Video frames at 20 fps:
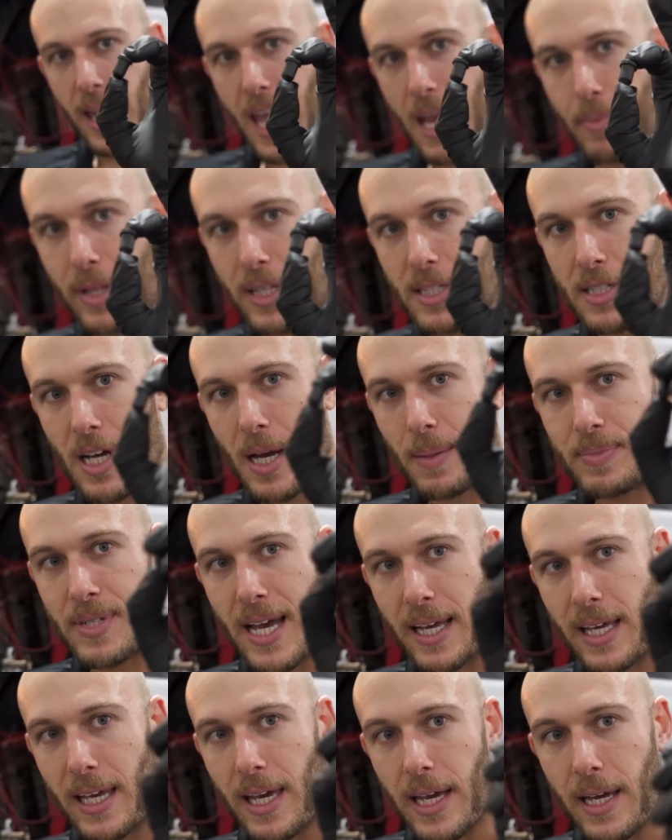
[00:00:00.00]
came in the
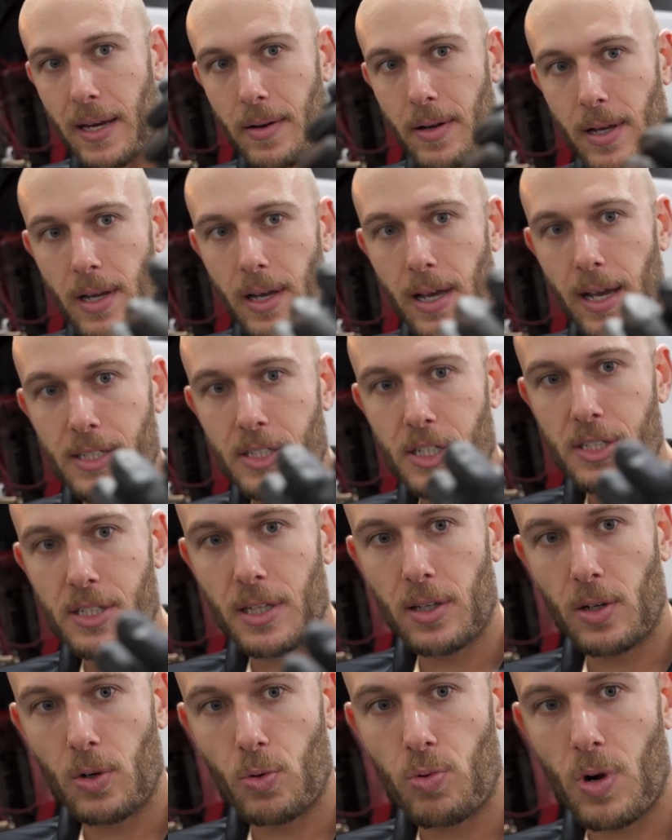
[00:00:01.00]
StopTech kit. It's just
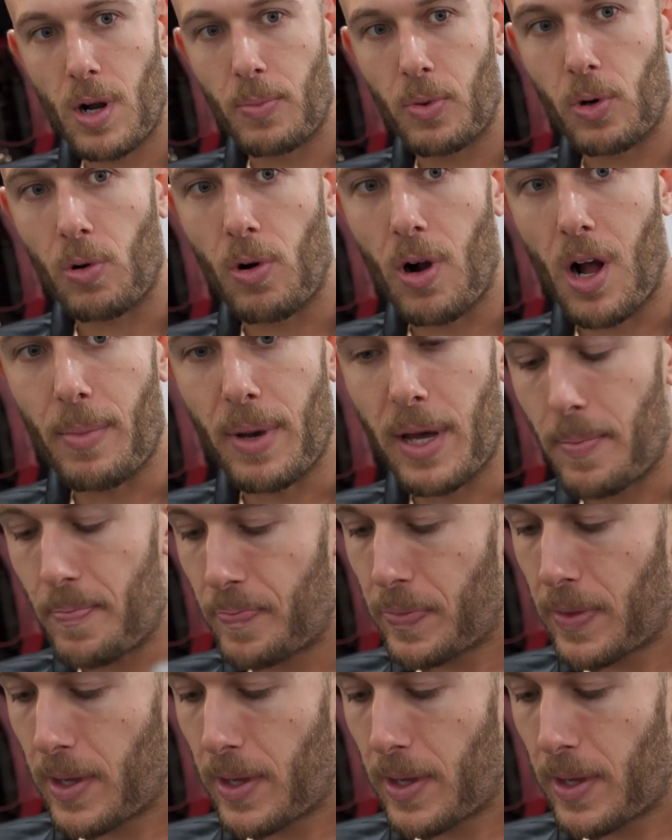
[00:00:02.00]
a little rubber grommet.